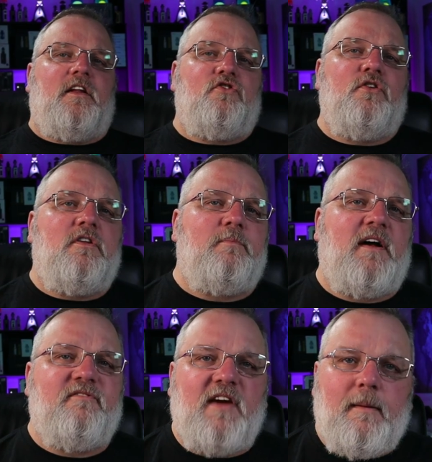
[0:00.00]
the truth
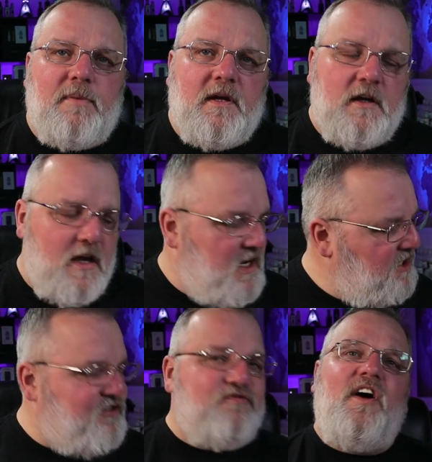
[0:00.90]
about vaping
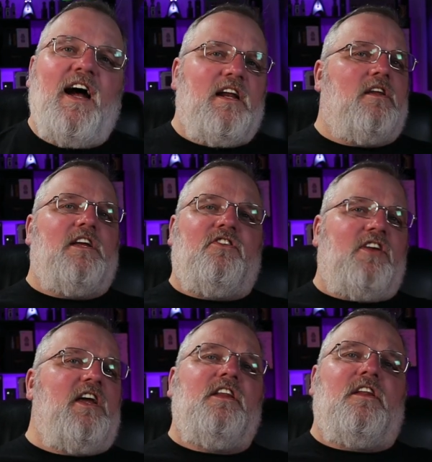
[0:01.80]
is finally
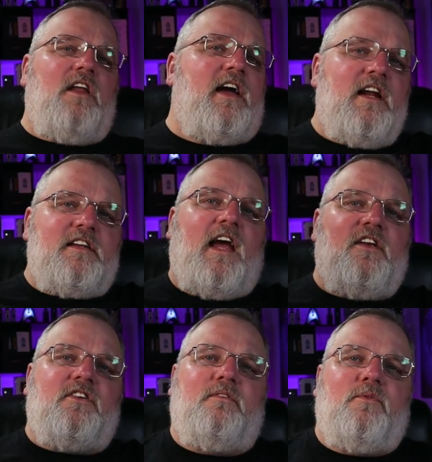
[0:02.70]
seeing the light of
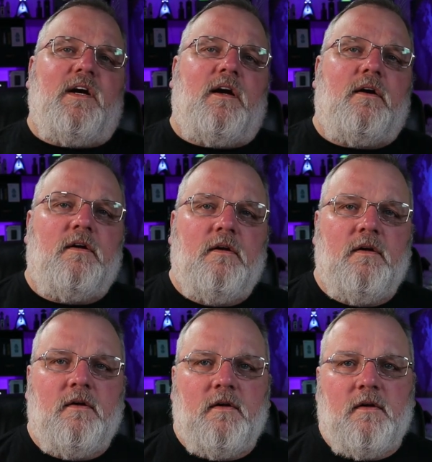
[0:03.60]
day somewhere.
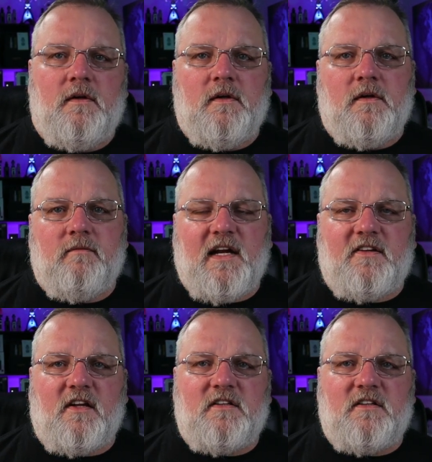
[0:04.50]
But it's a